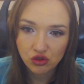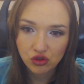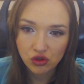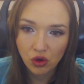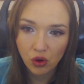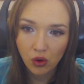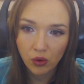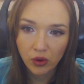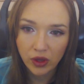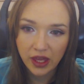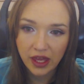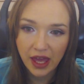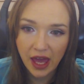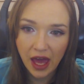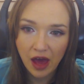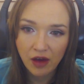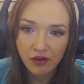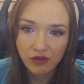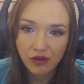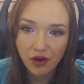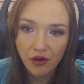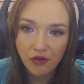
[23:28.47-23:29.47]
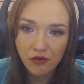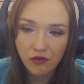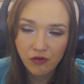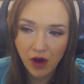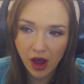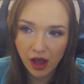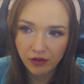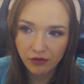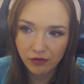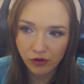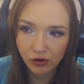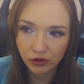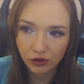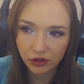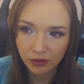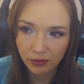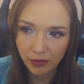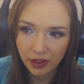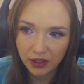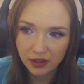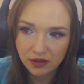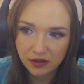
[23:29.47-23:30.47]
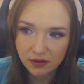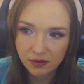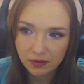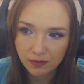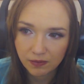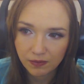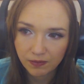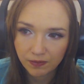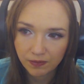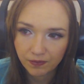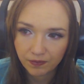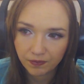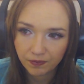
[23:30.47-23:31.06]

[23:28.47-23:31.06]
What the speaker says: So he have 5 ultimates,